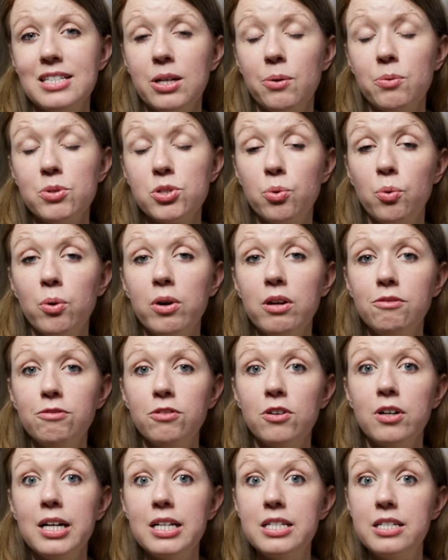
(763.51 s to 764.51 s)
is I was going
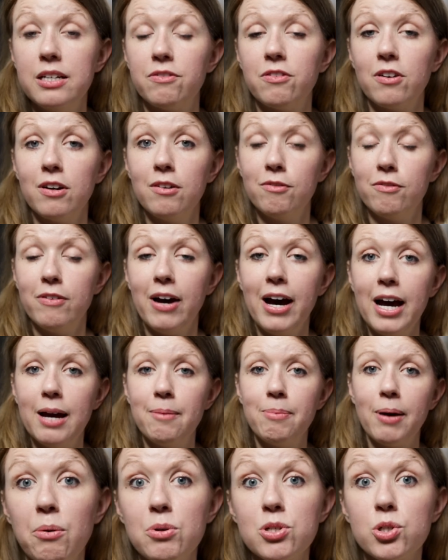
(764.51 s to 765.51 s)
for a different
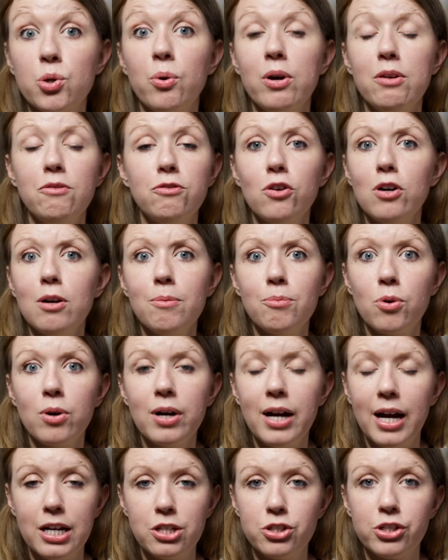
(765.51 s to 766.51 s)
vibe. I was going for a
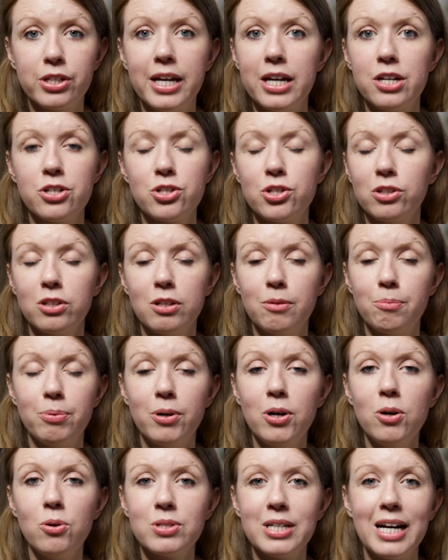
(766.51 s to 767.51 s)
more educational
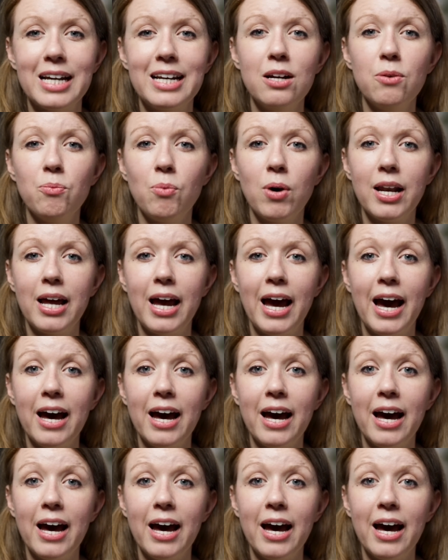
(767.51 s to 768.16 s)
approach. I didn't want to